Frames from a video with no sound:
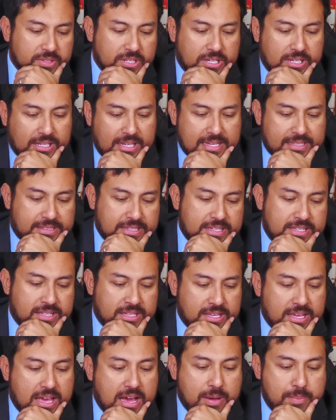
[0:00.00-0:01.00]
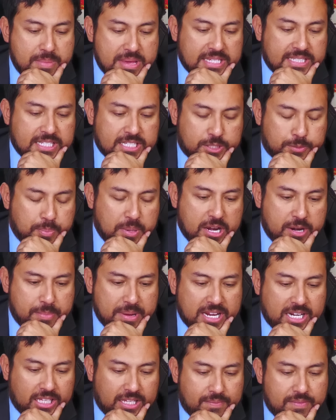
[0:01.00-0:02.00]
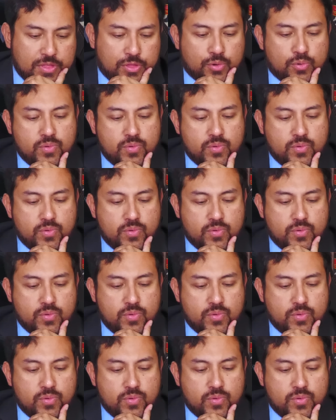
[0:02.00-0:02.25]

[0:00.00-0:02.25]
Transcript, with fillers: Collecting Amazing Spider Man 11